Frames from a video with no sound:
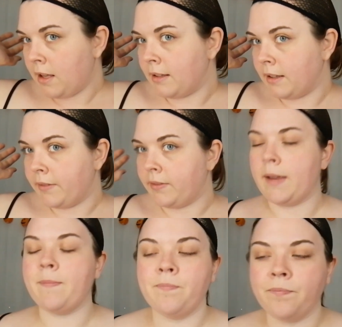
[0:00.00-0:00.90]

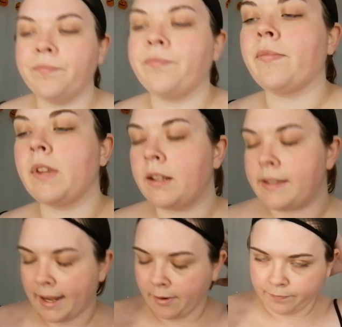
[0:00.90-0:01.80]
Lovely.
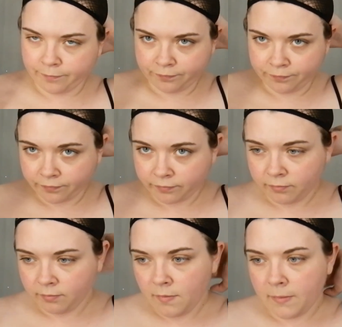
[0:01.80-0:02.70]
So,
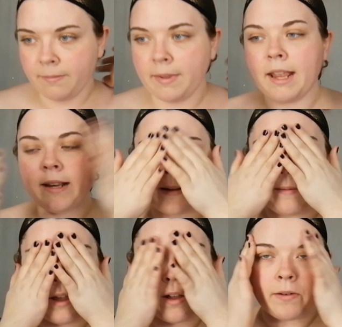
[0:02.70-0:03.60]
next
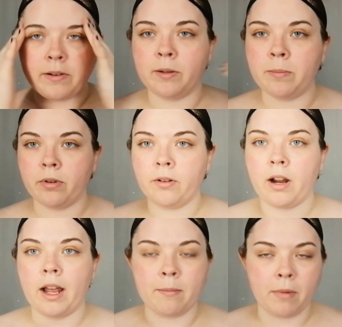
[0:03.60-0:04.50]
we are going to
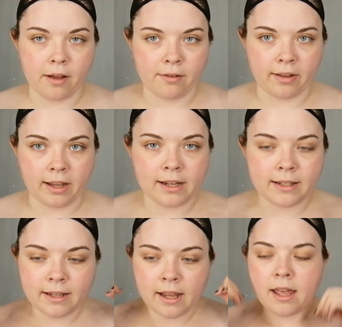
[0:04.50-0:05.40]
prime our face.